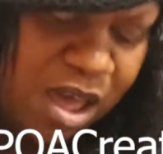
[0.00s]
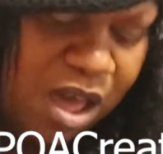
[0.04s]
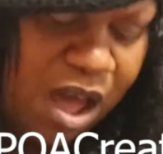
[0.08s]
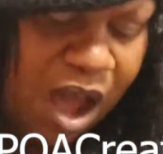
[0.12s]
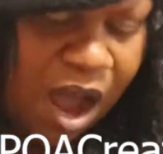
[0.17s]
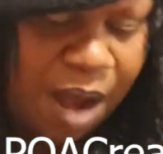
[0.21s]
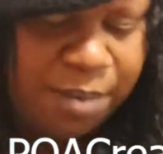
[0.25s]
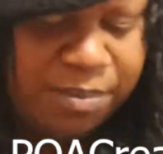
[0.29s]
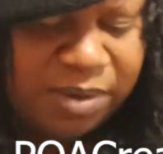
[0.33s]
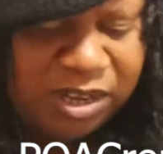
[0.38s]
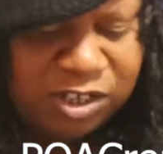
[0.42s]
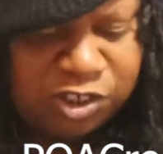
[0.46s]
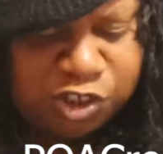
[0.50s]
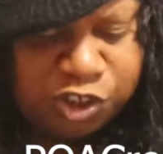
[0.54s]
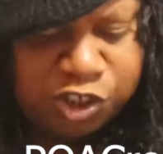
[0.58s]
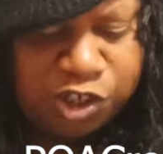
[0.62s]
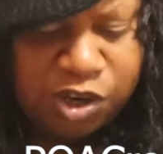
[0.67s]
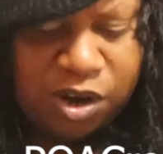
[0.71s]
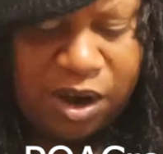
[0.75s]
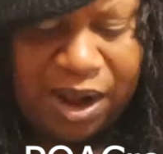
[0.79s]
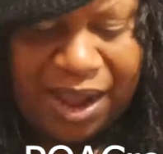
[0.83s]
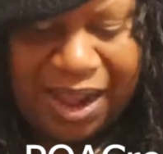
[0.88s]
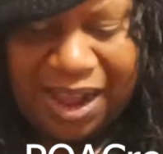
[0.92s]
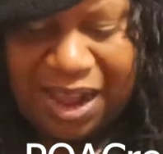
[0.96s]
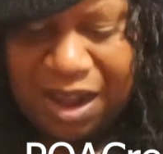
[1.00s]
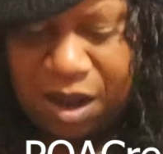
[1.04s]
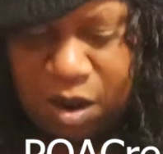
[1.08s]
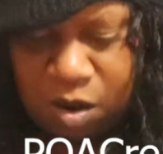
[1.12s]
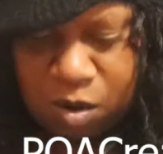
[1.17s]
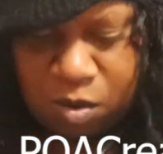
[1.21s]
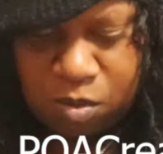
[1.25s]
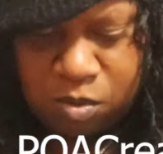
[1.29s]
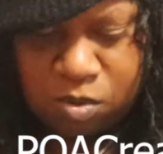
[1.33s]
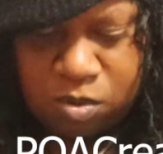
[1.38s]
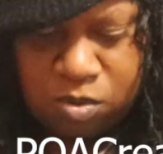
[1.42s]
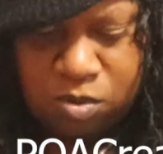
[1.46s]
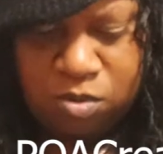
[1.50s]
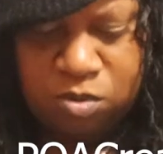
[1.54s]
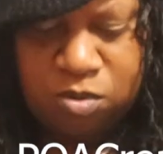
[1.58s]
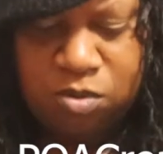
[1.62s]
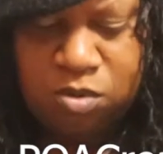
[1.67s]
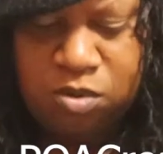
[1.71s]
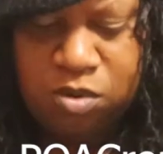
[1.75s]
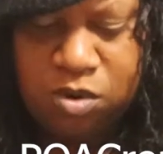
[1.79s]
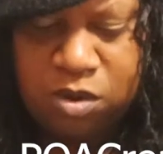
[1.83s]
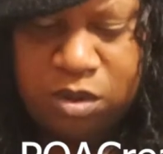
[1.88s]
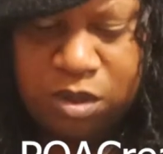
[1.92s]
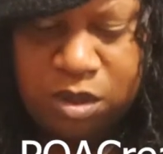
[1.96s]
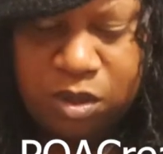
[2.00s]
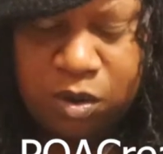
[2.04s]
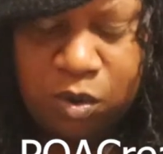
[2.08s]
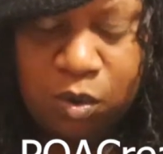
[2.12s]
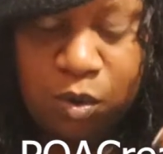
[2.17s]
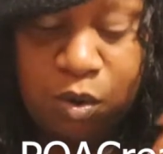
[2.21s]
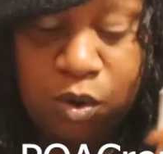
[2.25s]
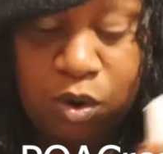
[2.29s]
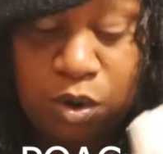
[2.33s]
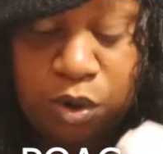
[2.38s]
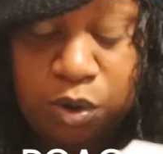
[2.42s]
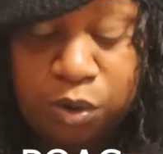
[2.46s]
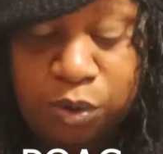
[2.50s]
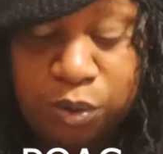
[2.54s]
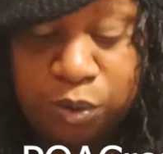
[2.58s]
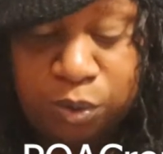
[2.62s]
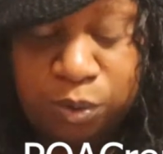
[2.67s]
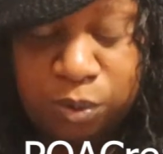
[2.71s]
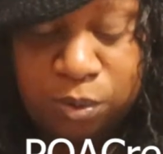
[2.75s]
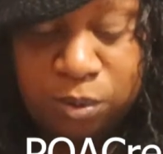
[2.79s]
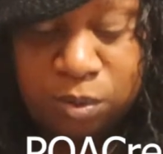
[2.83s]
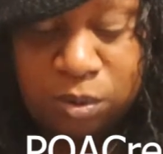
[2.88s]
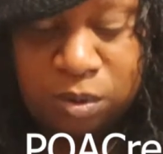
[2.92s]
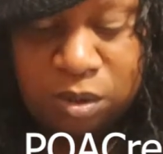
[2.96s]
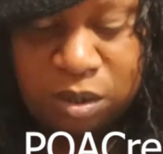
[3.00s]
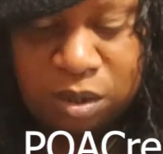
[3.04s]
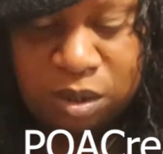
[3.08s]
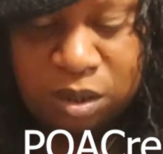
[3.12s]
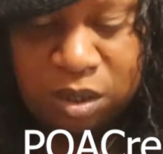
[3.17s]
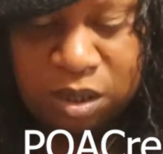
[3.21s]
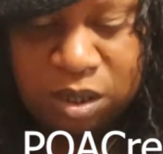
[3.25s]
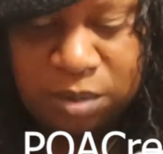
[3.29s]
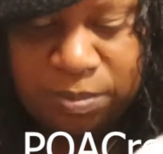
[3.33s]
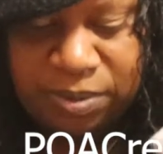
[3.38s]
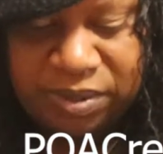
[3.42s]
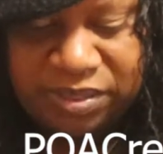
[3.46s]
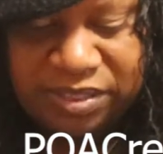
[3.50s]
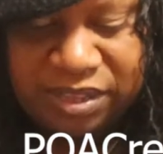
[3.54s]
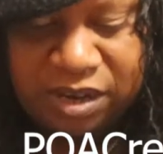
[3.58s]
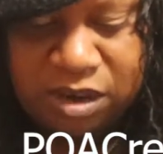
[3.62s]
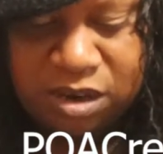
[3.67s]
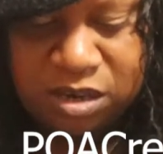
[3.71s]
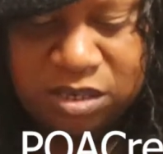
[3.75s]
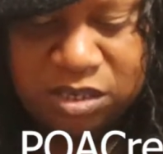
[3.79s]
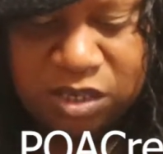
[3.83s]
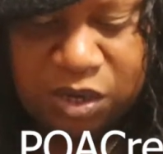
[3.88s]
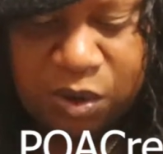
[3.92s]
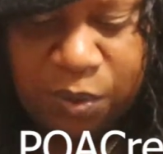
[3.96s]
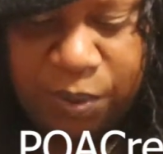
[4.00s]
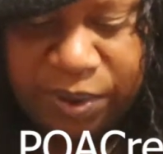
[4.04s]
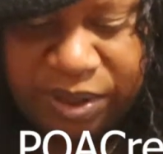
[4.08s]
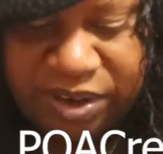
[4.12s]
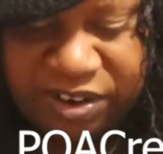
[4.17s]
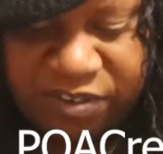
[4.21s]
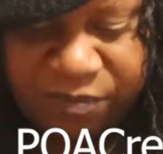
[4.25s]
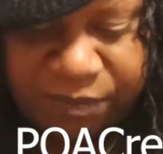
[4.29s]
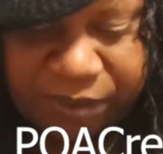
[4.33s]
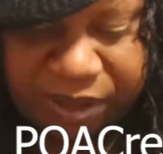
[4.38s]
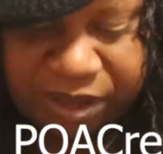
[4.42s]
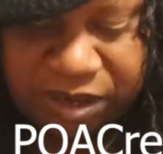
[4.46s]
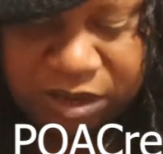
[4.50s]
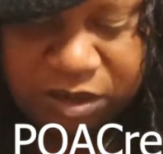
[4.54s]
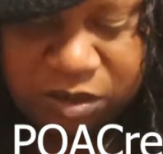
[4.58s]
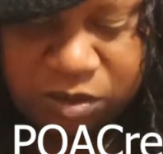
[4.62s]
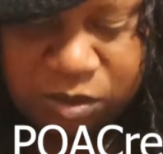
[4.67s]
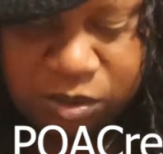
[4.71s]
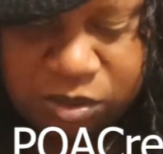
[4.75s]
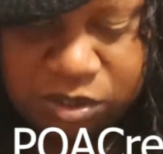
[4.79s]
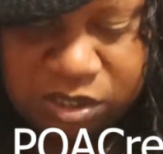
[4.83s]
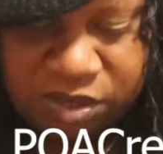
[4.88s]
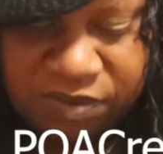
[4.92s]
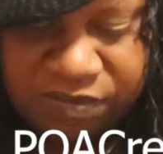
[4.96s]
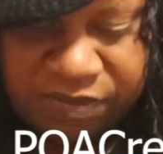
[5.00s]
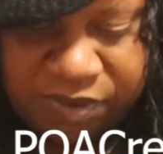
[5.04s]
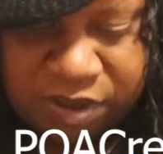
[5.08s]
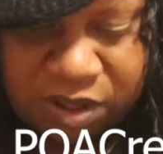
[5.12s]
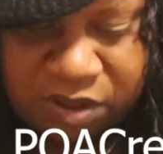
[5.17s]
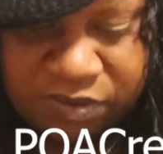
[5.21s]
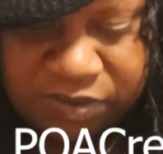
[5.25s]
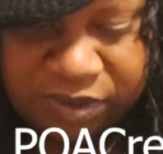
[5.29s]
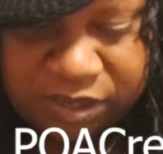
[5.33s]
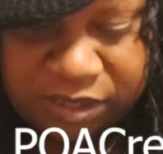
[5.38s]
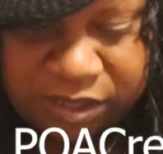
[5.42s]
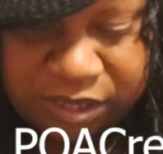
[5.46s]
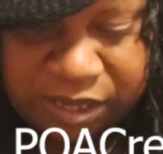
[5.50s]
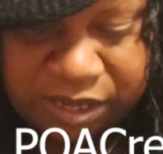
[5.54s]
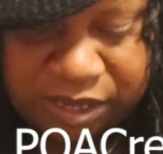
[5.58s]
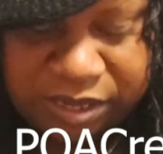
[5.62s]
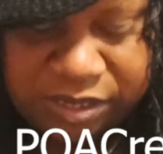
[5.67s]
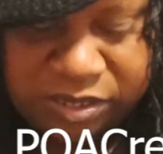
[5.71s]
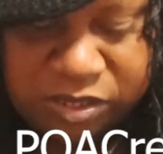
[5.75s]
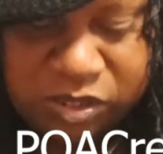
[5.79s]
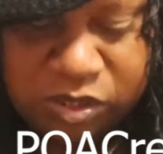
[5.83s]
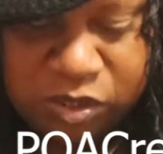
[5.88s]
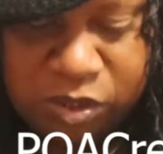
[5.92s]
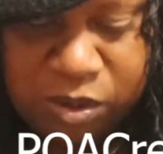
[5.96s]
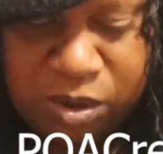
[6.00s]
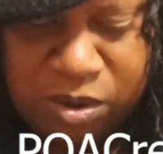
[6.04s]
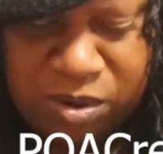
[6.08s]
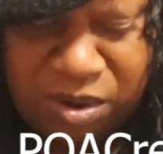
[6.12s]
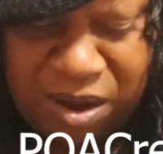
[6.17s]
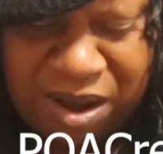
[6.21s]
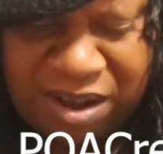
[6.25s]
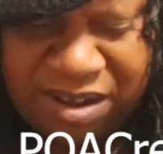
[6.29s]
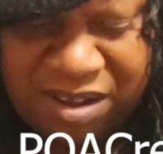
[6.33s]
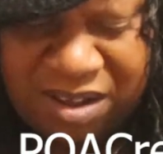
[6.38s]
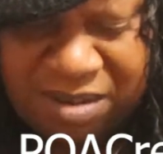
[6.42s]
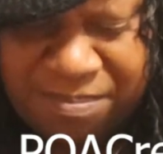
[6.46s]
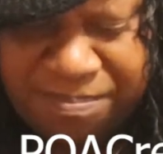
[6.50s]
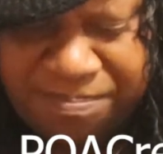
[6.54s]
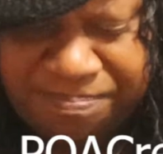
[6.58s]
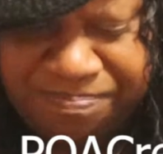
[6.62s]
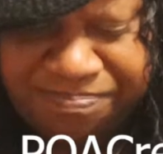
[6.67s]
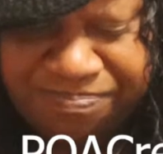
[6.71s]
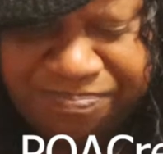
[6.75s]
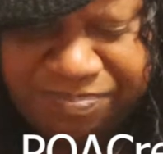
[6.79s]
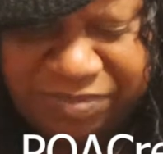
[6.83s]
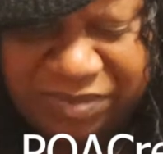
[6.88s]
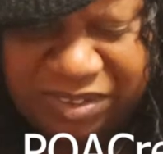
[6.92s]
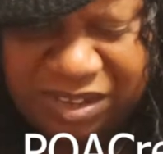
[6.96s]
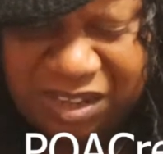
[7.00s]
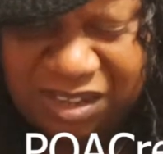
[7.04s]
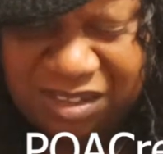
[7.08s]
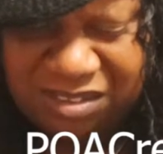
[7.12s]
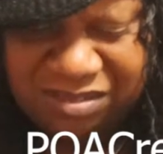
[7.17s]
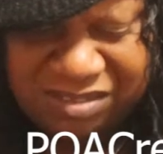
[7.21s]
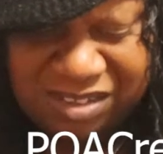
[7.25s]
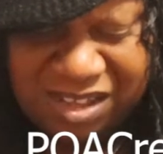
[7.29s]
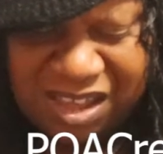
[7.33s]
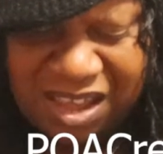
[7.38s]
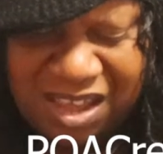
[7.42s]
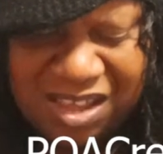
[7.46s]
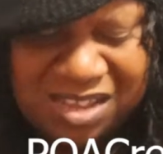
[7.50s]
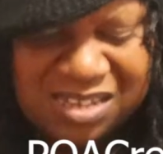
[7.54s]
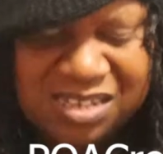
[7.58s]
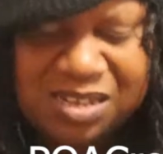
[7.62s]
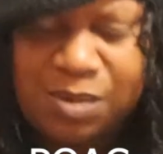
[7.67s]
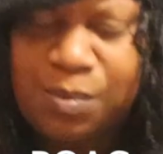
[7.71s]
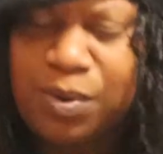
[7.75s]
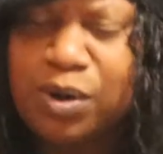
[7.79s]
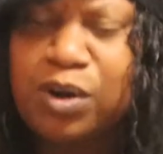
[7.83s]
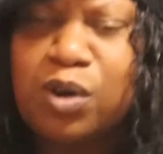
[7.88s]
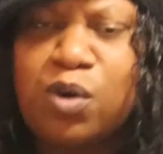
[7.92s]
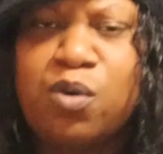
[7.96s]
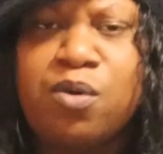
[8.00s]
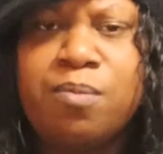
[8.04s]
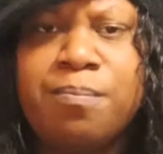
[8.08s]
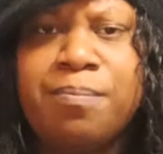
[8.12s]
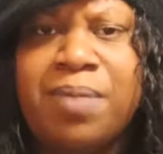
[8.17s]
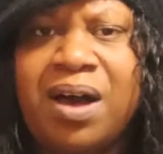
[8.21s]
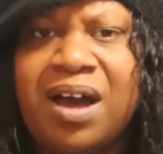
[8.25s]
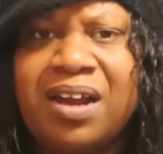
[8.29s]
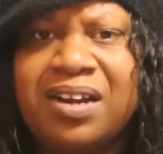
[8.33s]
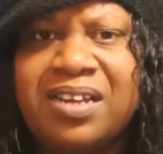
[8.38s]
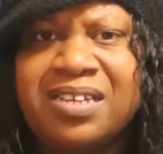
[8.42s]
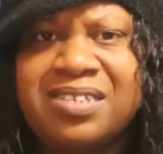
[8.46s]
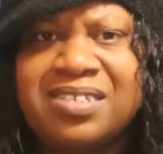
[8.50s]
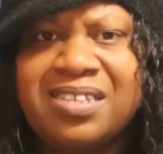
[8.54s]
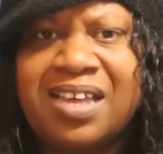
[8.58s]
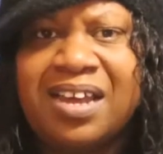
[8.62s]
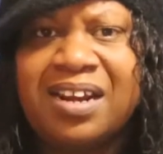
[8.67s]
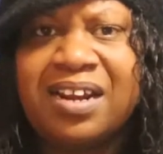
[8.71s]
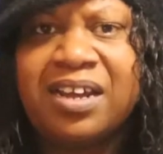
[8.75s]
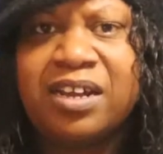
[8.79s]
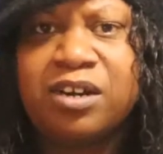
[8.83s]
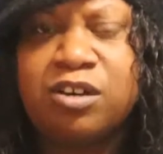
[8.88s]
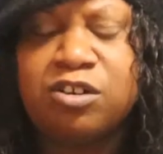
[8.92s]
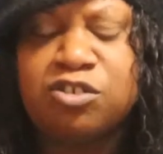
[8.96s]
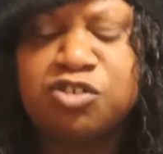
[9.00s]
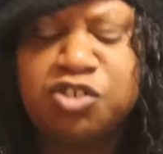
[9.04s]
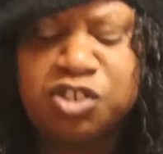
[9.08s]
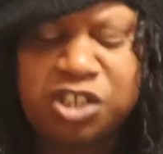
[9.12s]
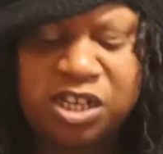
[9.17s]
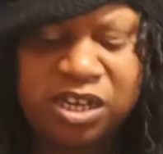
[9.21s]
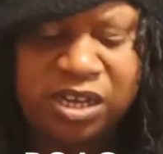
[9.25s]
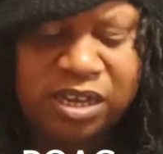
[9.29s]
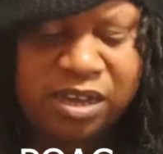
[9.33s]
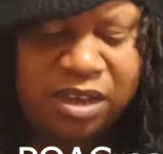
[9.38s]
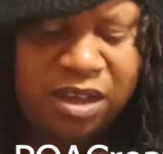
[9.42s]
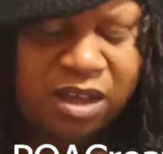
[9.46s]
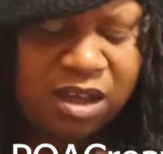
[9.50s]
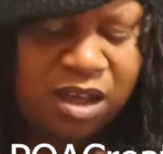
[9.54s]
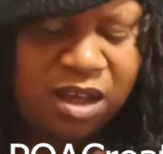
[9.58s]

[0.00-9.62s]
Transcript: I'm not sure how or who, but there is a Queen of Pentacles involved in this. So someone who embodies that energy.